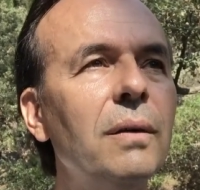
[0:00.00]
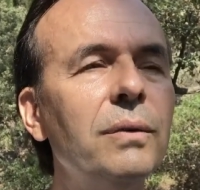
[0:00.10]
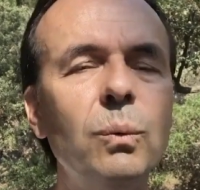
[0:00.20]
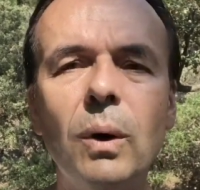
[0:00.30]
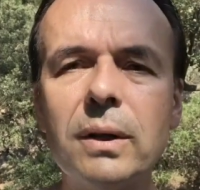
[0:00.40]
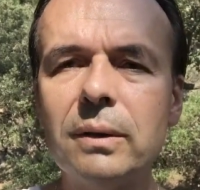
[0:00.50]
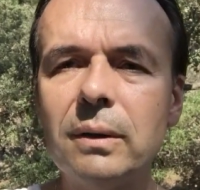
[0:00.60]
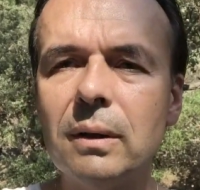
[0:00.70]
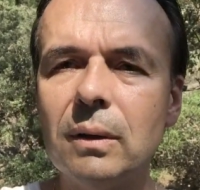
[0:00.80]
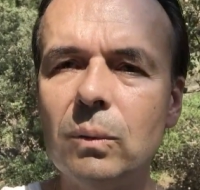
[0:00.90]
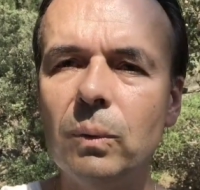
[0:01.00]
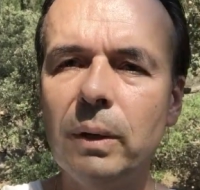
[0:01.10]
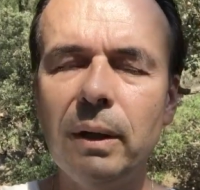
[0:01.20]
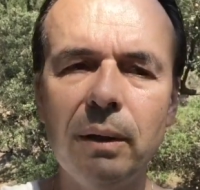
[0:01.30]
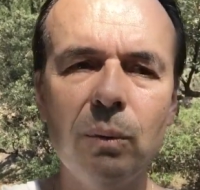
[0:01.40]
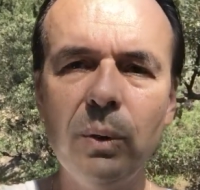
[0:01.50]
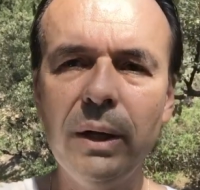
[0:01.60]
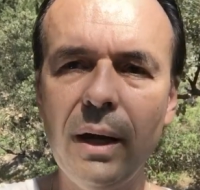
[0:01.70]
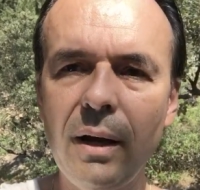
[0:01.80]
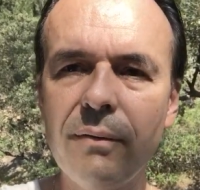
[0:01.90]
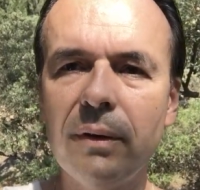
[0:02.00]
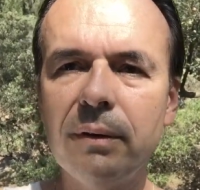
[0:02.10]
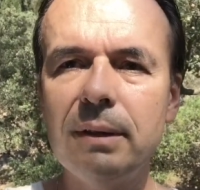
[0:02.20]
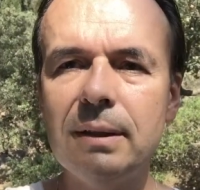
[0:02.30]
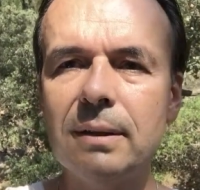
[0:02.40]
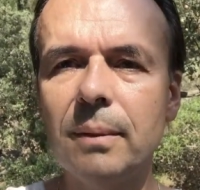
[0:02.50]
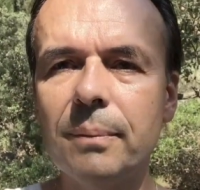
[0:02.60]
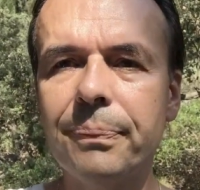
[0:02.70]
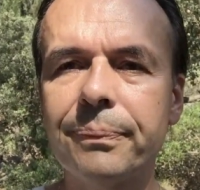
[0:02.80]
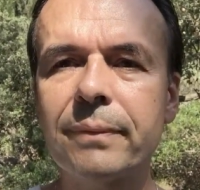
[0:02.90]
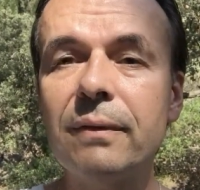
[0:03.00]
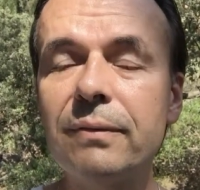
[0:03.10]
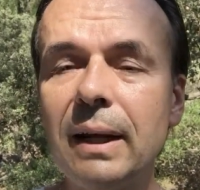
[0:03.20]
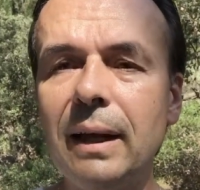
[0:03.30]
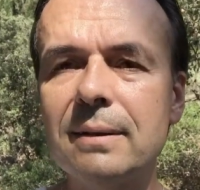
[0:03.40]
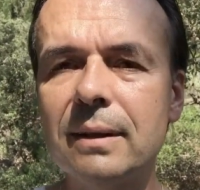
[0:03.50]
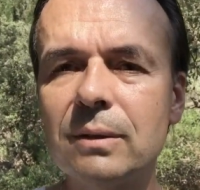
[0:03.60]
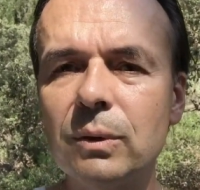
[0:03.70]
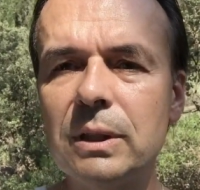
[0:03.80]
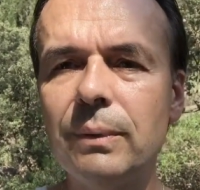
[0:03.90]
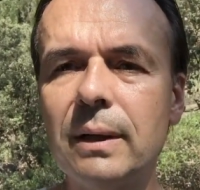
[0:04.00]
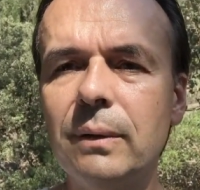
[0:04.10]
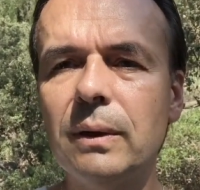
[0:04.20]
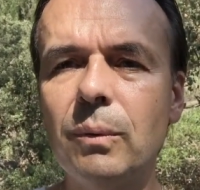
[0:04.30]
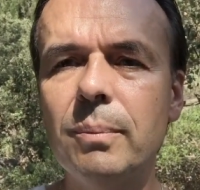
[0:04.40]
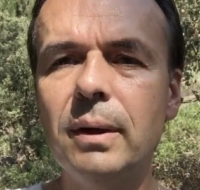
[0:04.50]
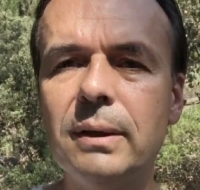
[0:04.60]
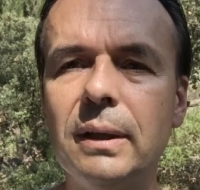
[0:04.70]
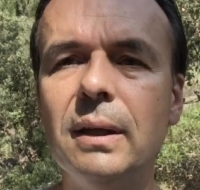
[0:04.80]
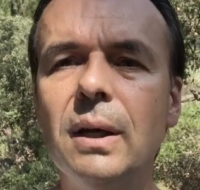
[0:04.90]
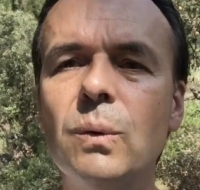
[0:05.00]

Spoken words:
the water. We have this phthalates that go directly on our body.